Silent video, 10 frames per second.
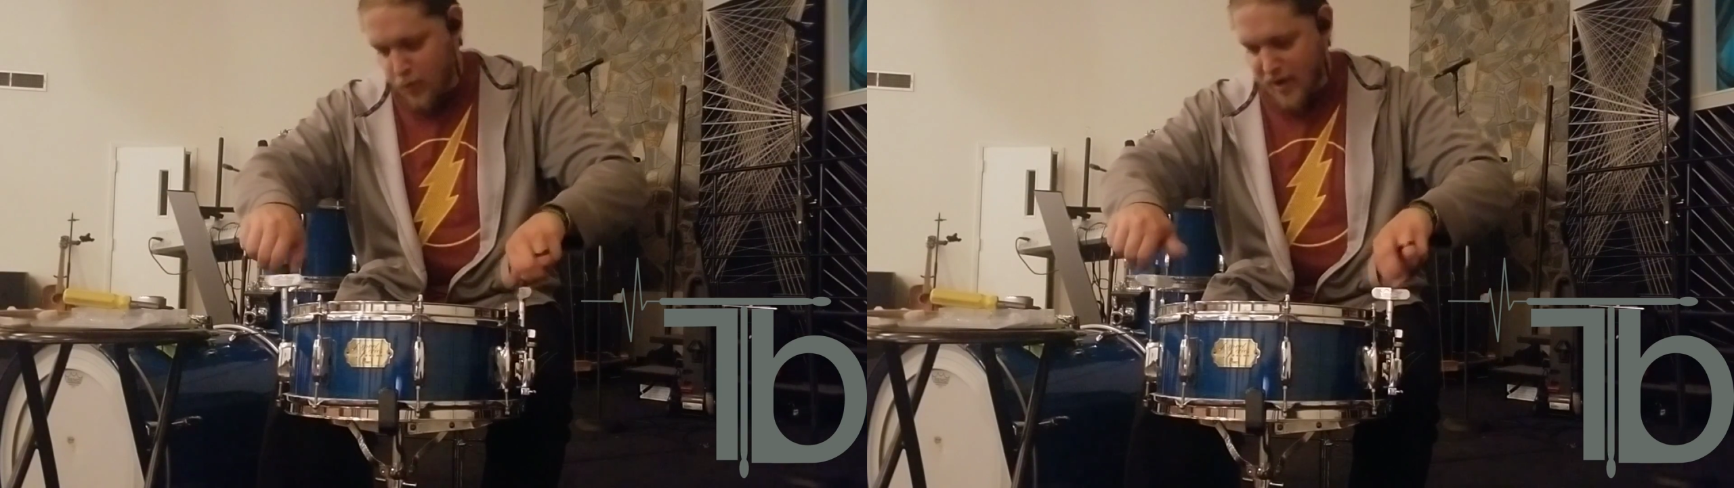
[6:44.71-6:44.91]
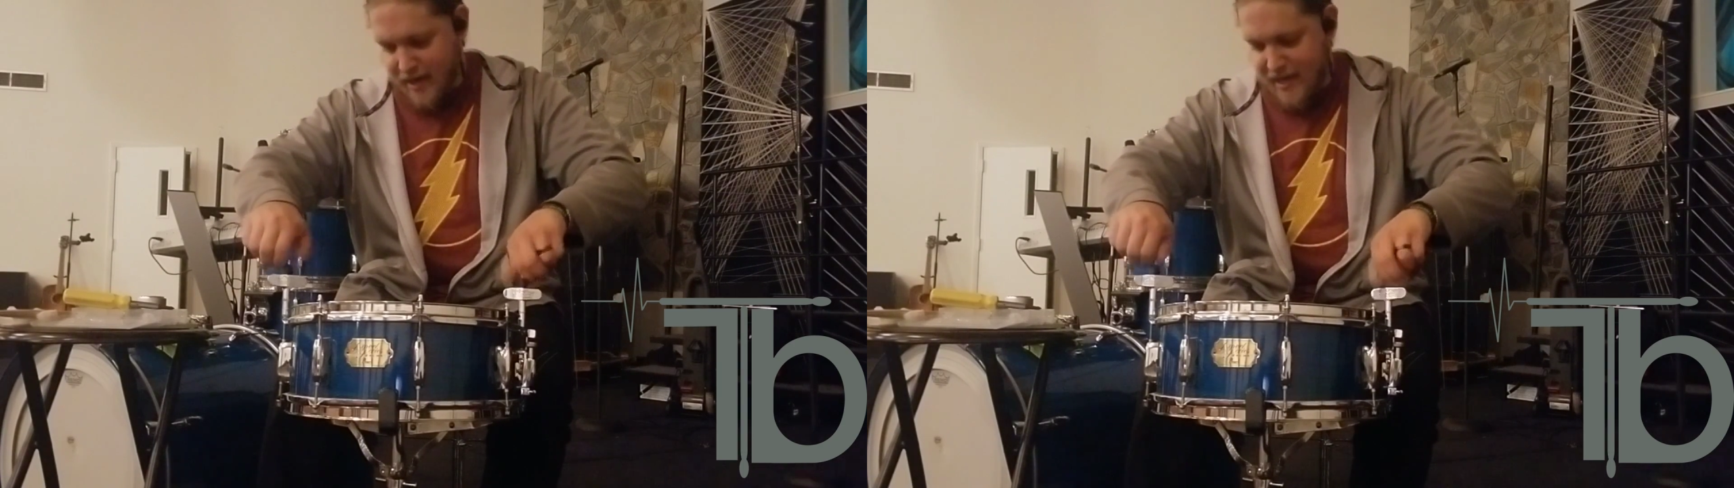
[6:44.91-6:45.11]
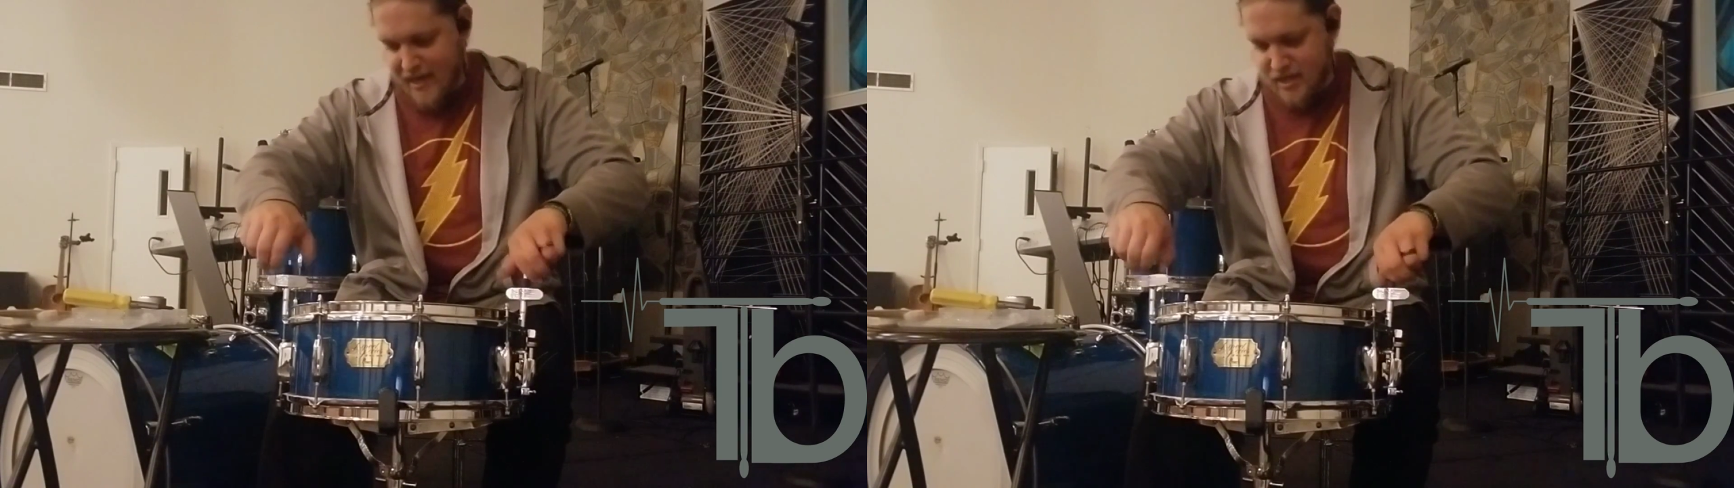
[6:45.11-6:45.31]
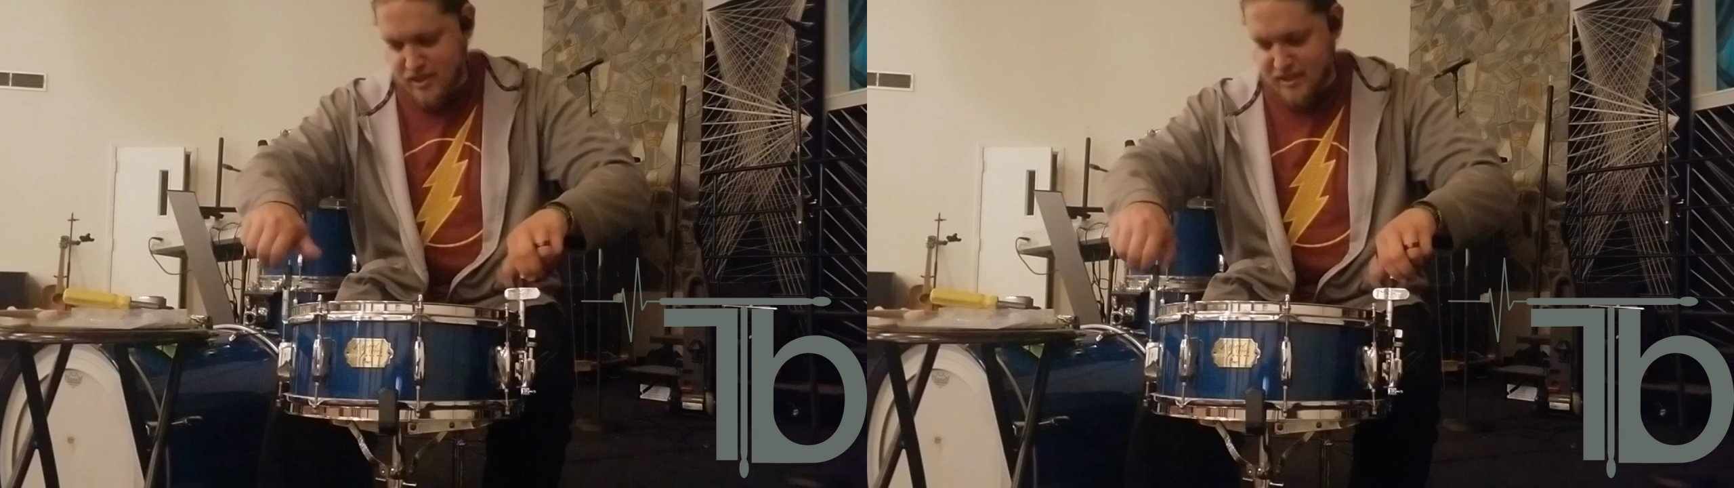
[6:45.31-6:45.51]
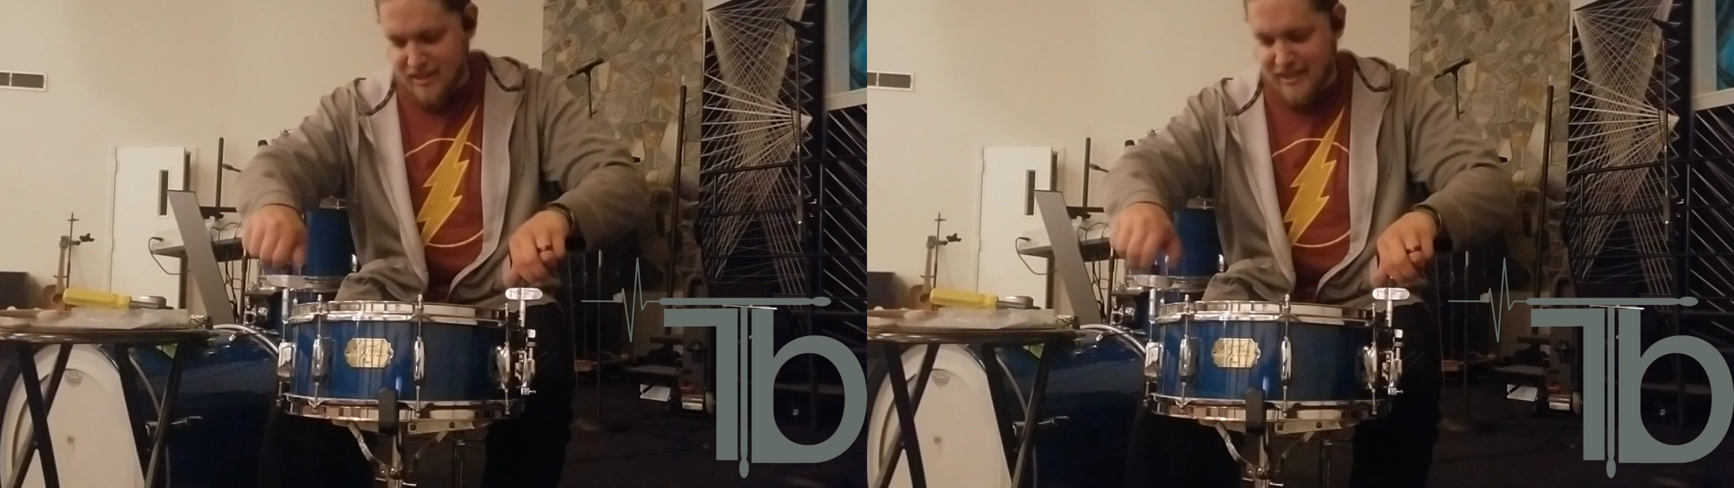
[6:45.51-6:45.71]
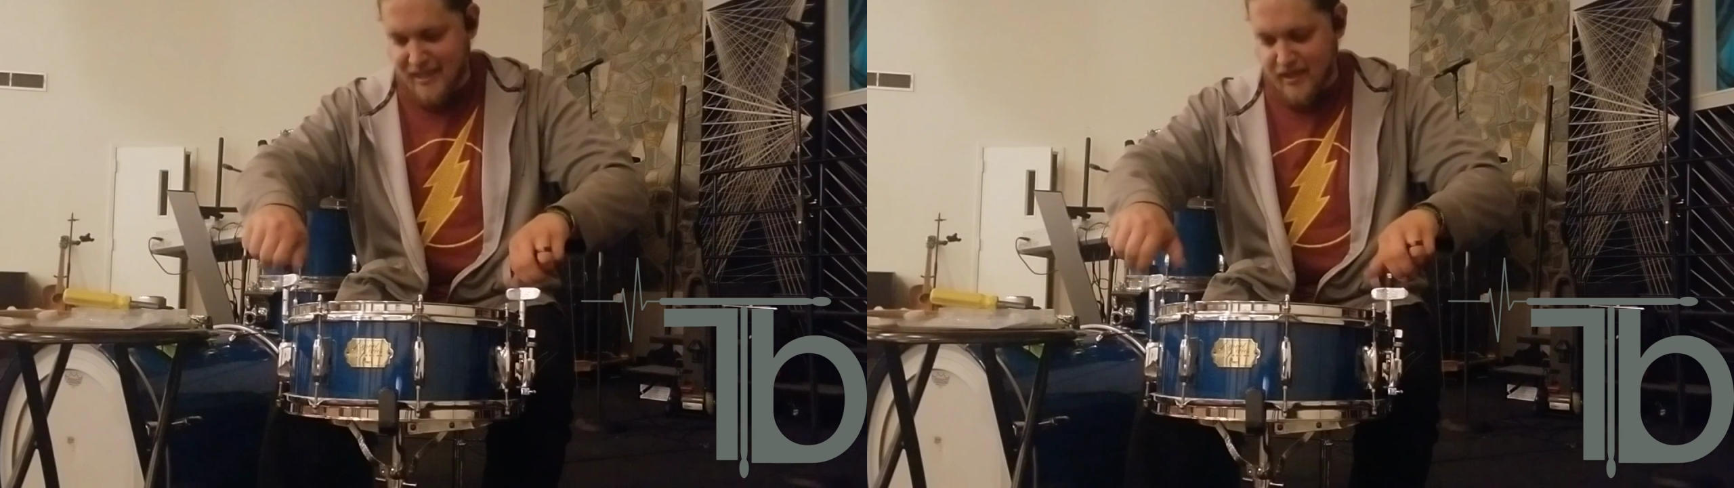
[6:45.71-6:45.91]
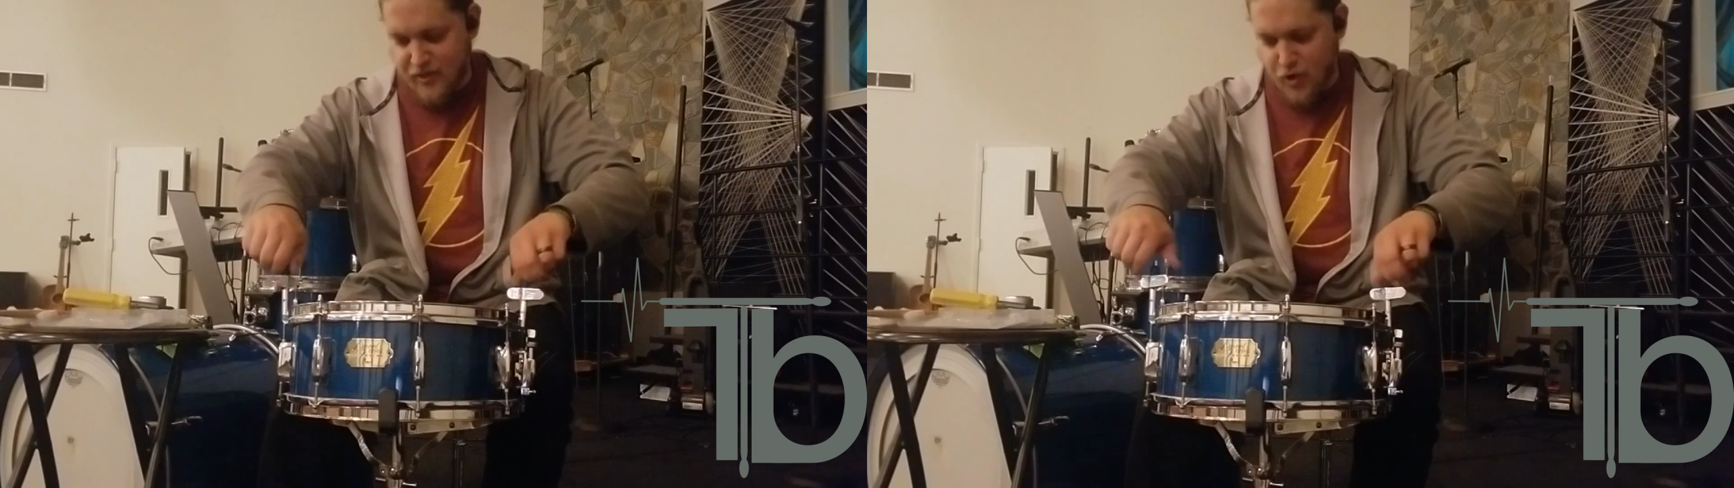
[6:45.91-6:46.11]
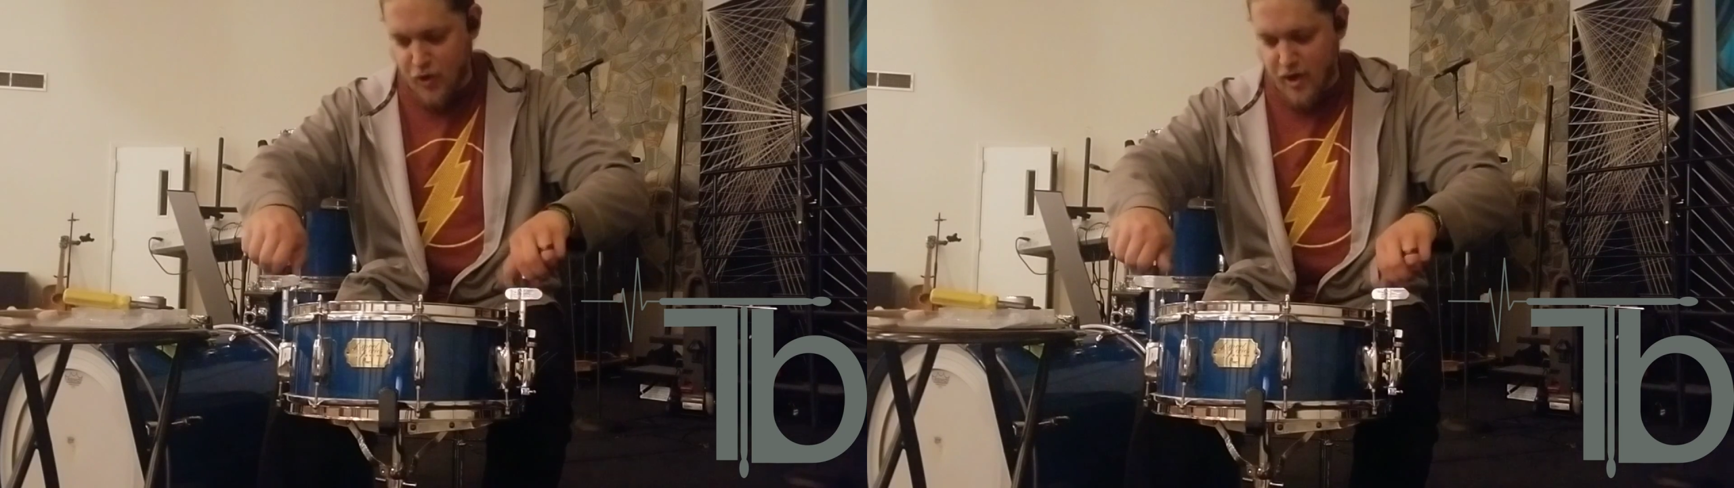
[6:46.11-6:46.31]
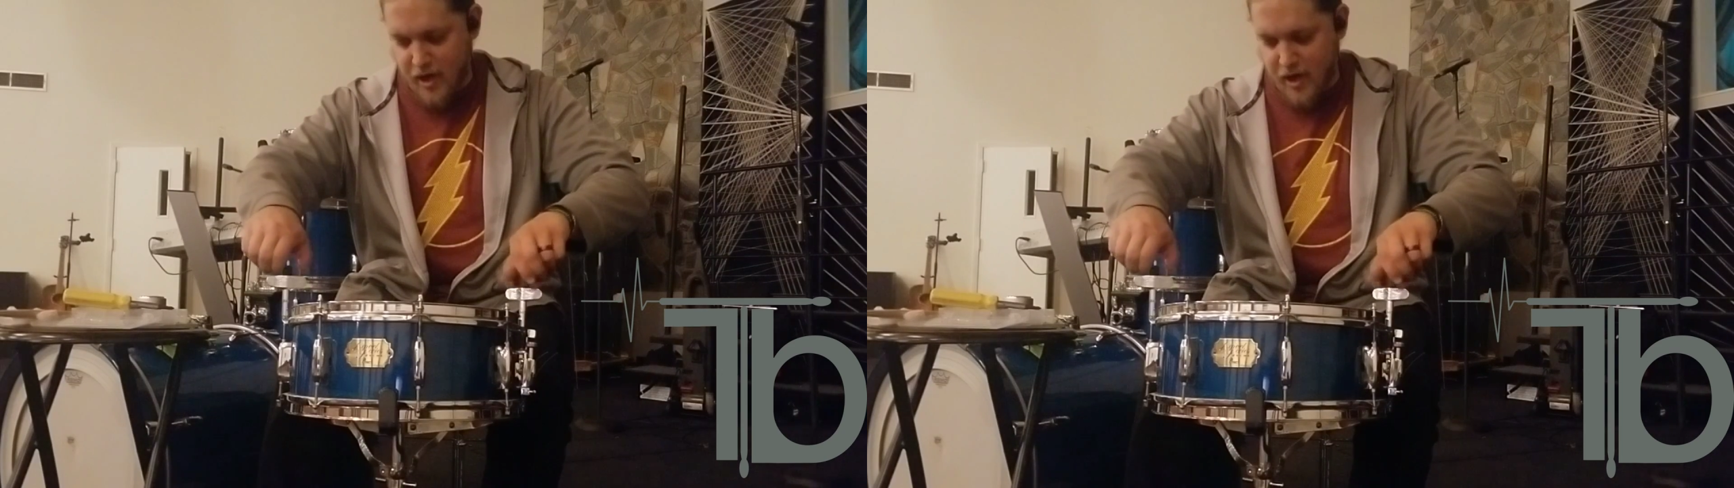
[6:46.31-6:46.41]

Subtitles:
where I can't just lightly turn it